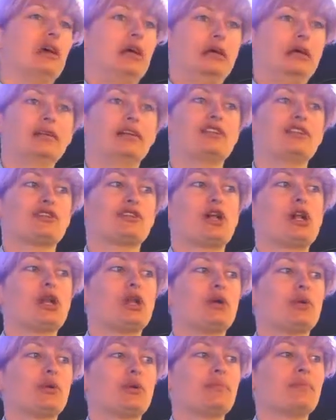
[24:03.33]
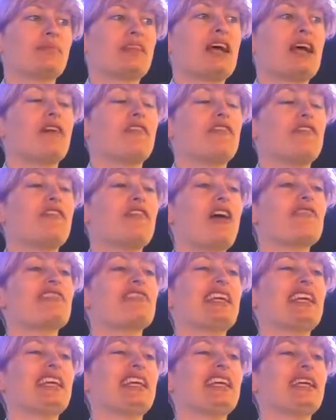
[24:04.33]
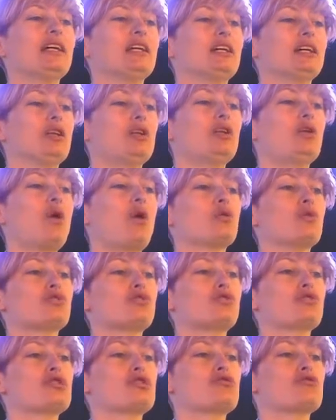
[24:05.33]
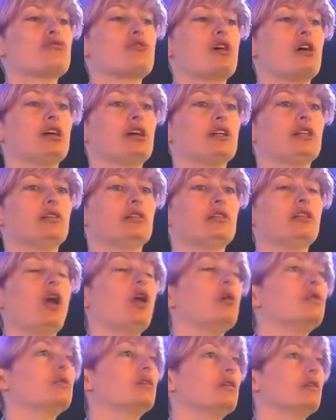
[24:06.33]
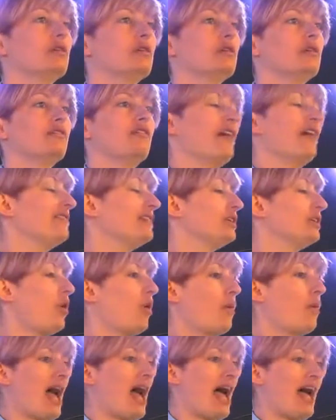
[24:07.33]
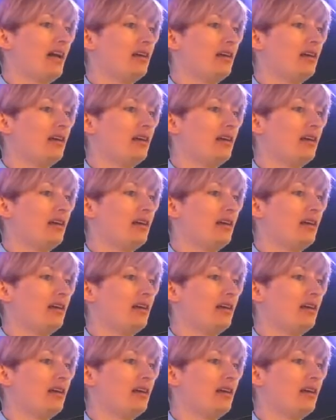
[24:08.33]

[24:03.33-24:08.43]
here's a clue, very not dry, no, very not wet.